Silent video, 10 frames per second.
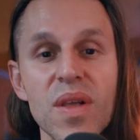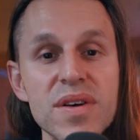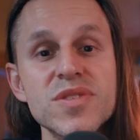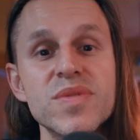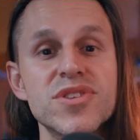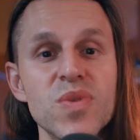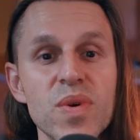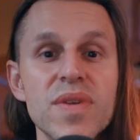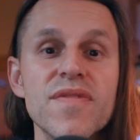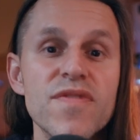long story
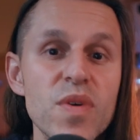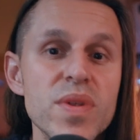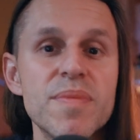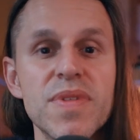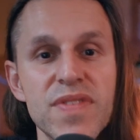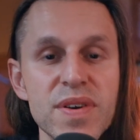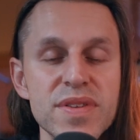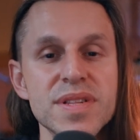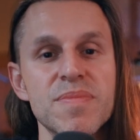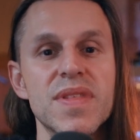short, full depth of
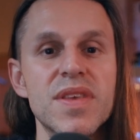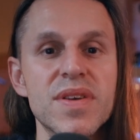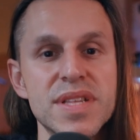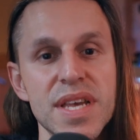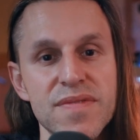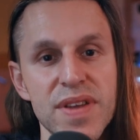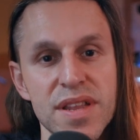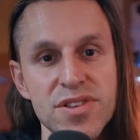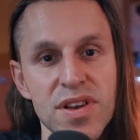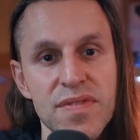field is something that you can take
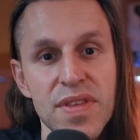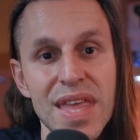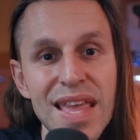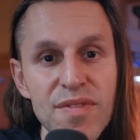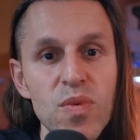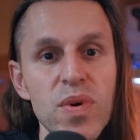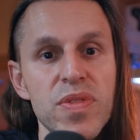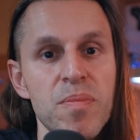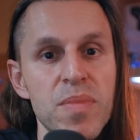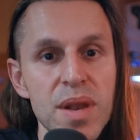advantage of, even
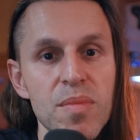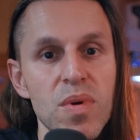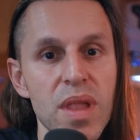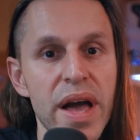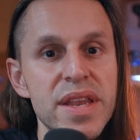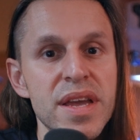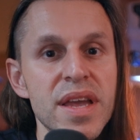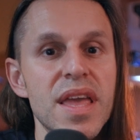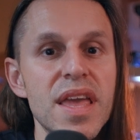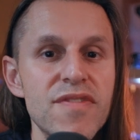with minimal
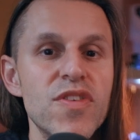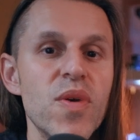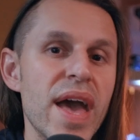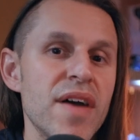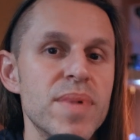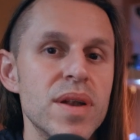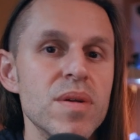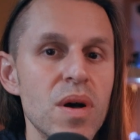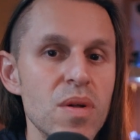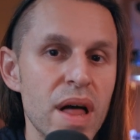lighting, if you have
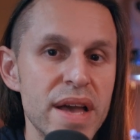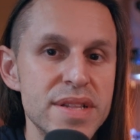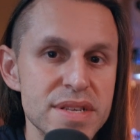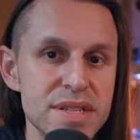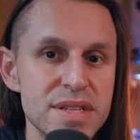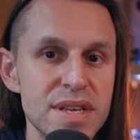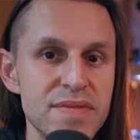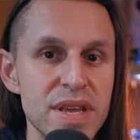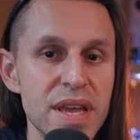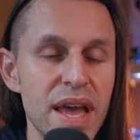better low light
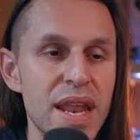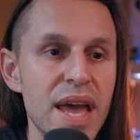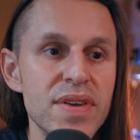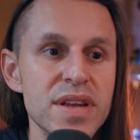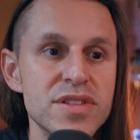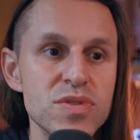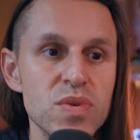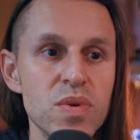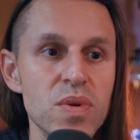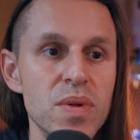sensitivity. And having a
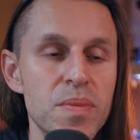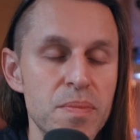dual